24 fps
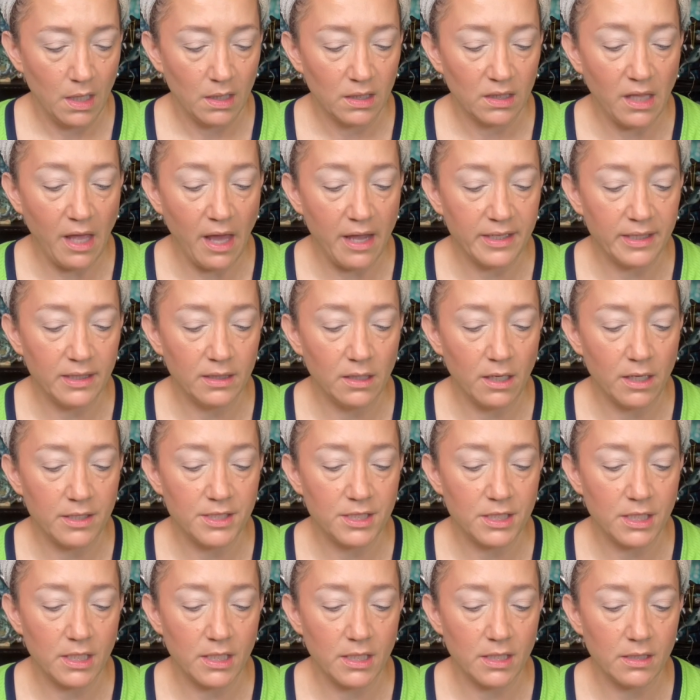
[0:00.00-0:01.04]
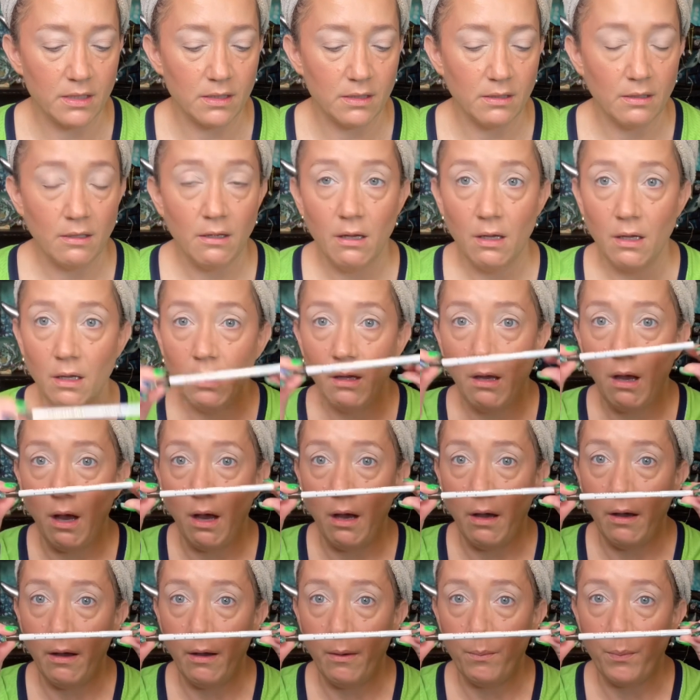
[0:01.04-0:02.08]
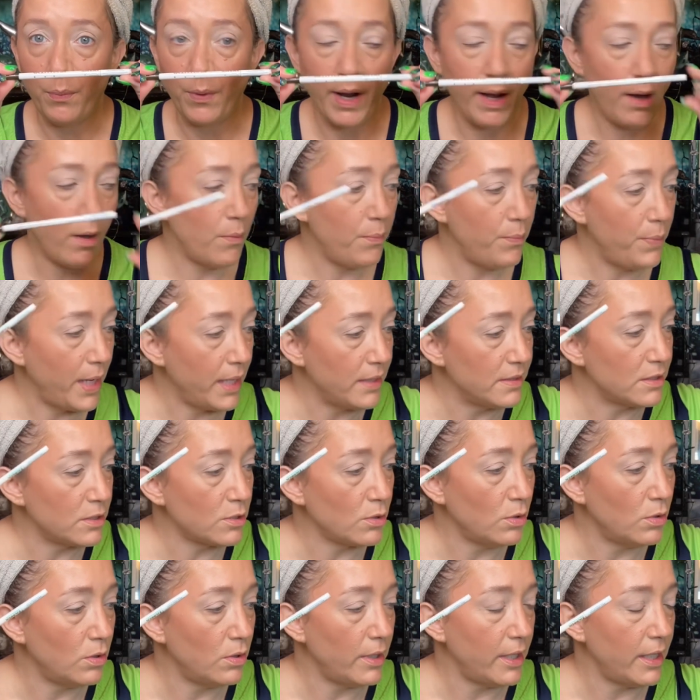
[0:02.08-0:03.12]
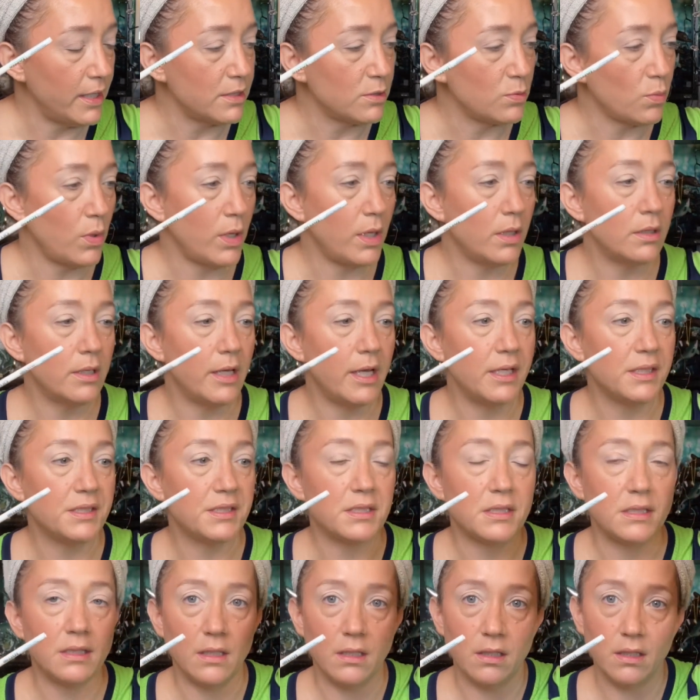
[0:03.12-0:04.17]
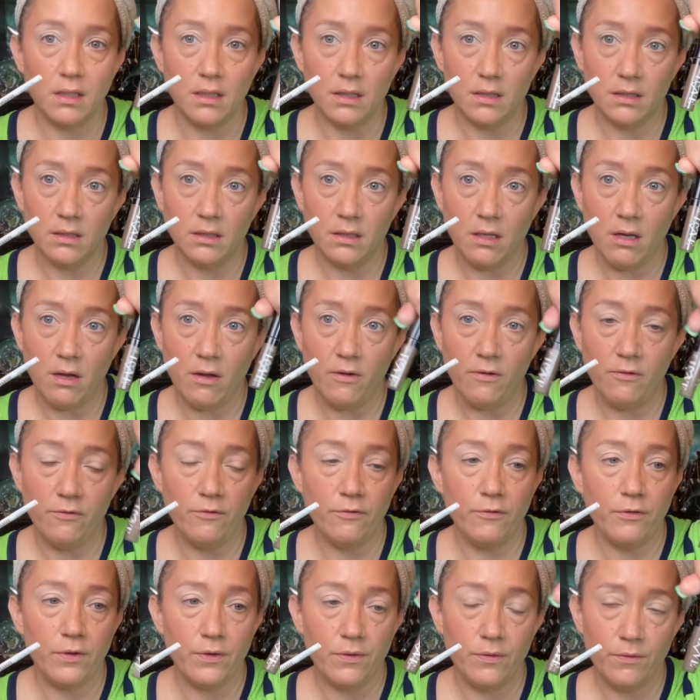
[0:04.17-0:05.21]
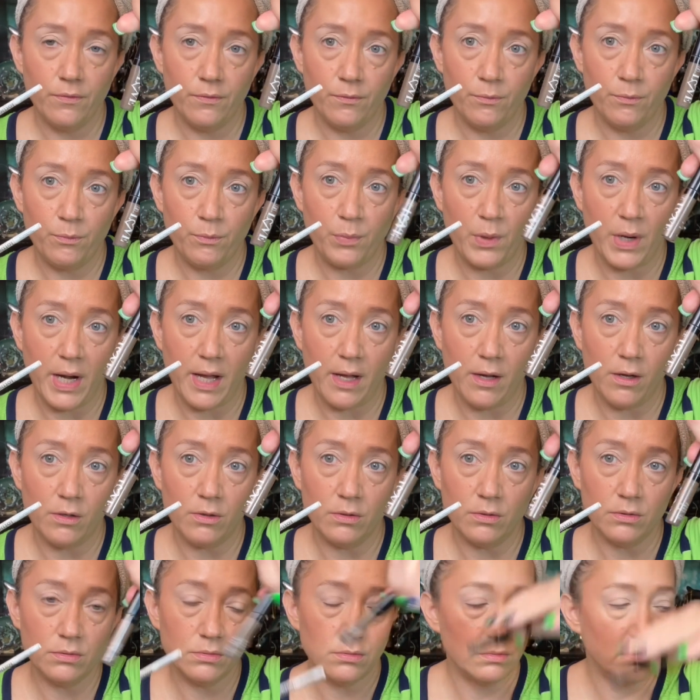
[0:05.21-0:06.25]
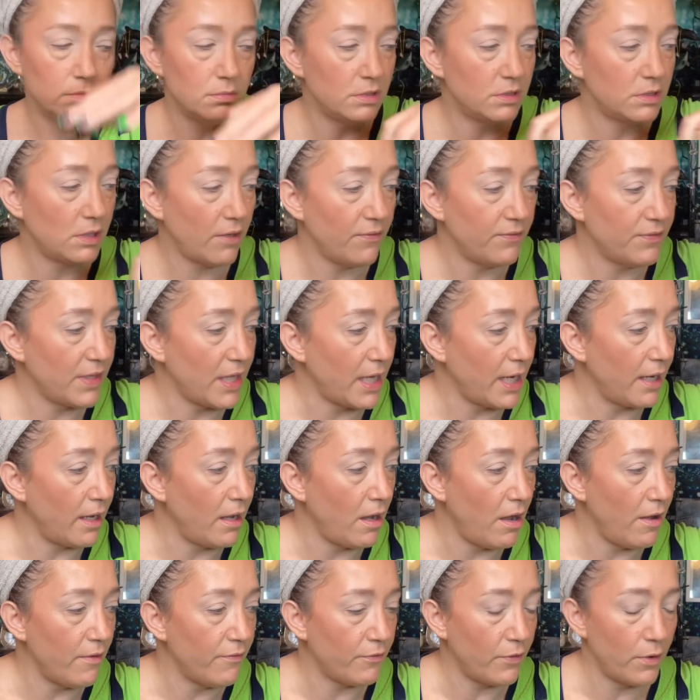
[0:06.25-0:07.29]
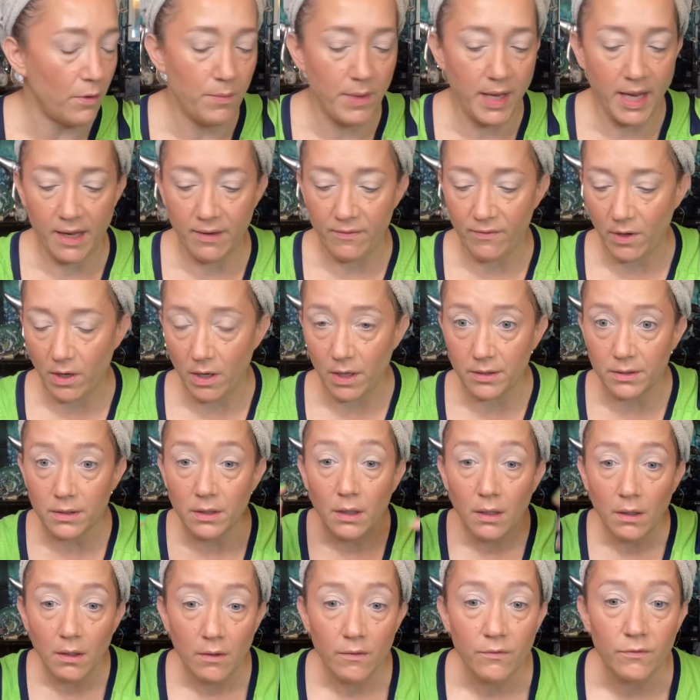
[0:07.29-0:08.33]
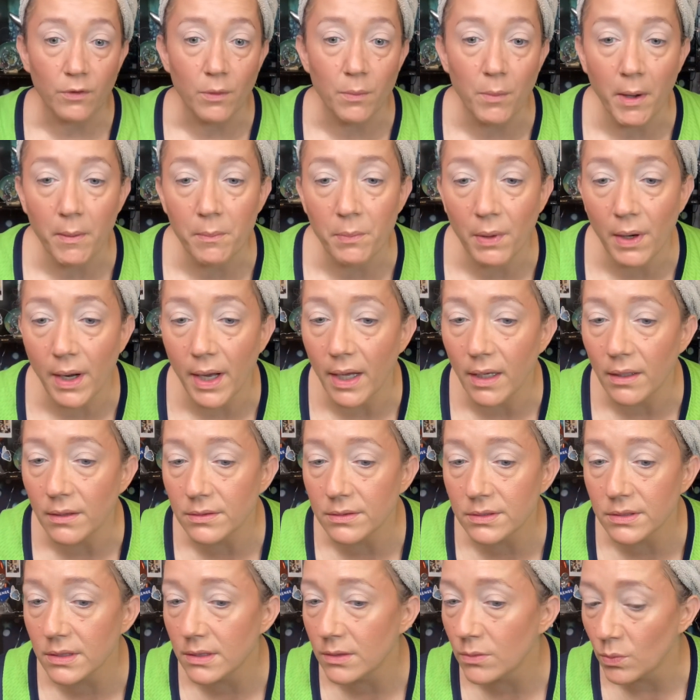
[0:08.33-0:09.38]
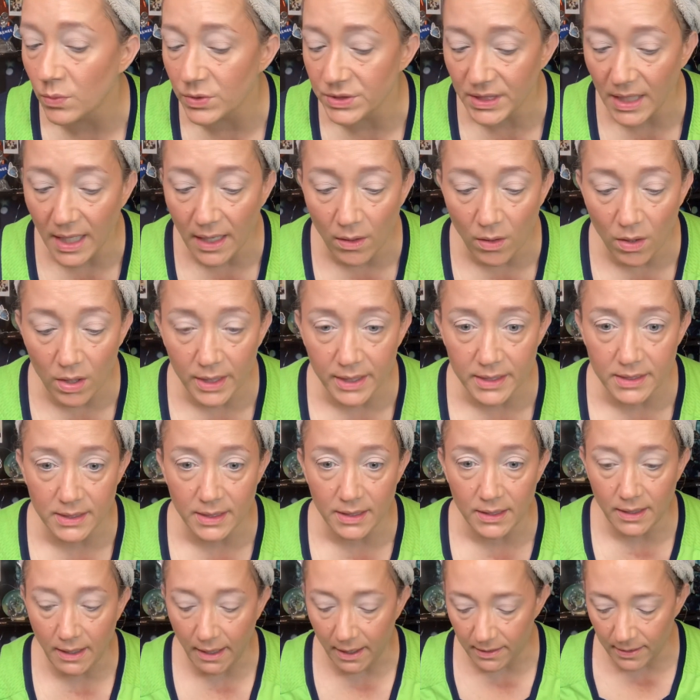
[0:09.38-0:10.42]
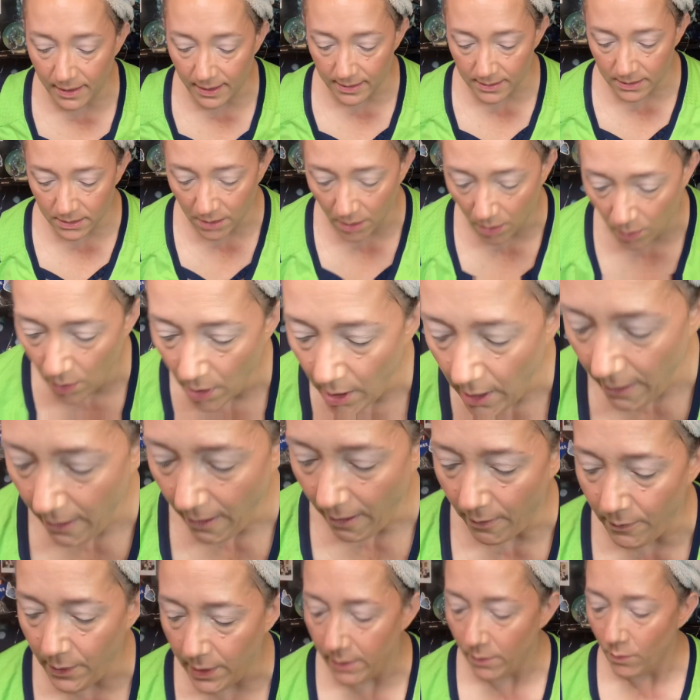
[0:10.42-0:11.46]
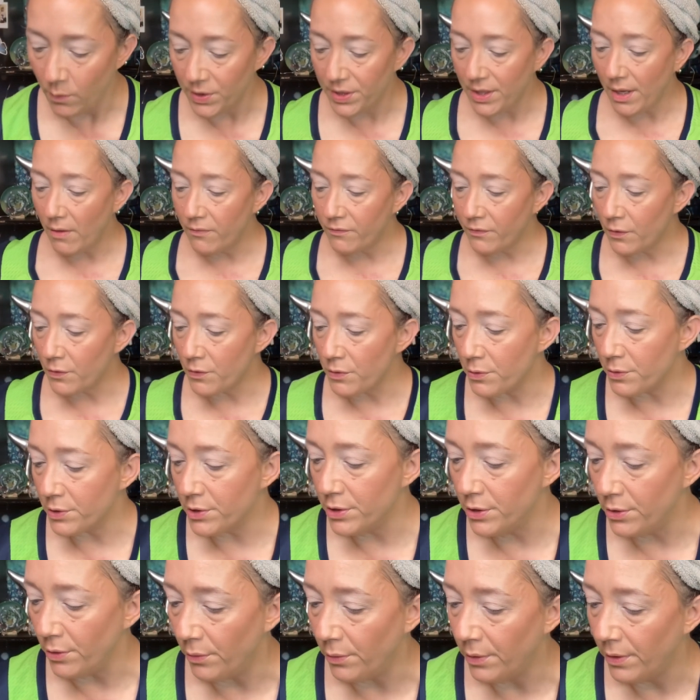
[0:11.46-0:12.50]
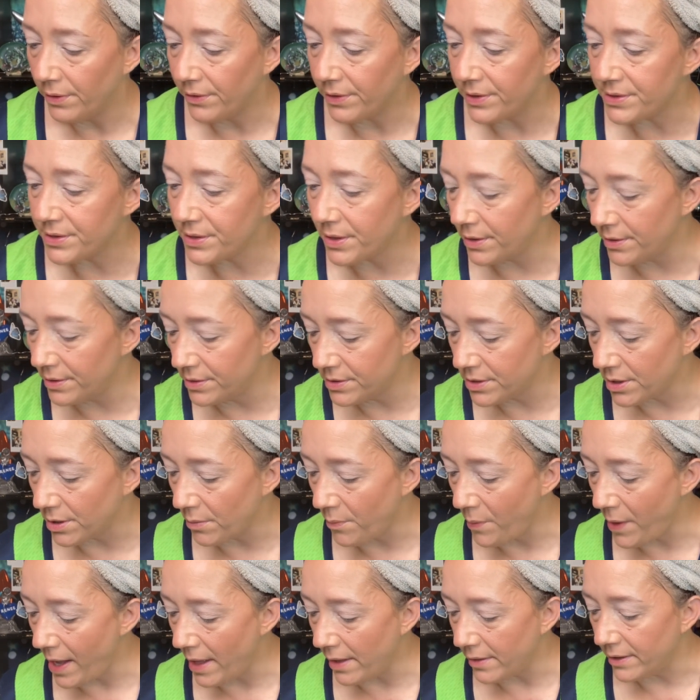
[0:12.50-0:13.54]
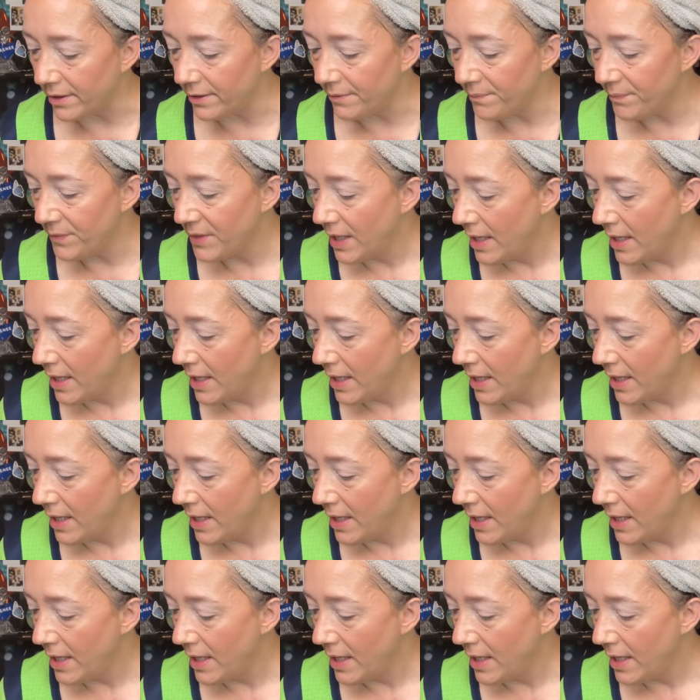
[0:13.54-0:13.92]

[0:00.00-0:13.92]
Lottie London uh, brow pencil as well as the Love brow stuff that I got from Avon for my brows. Was that all I did? I think so. All right, without further ado, let's get into the palette.